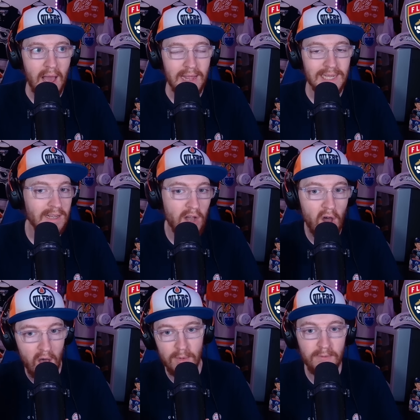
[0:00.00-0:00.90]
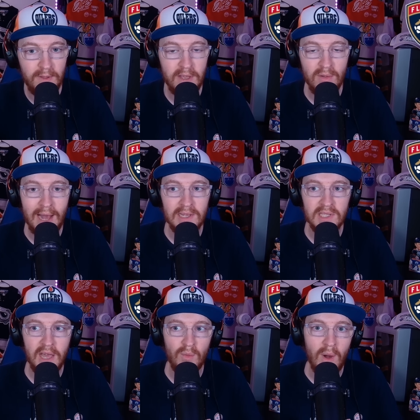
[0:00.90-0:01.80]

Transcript: I did a calmer video last night,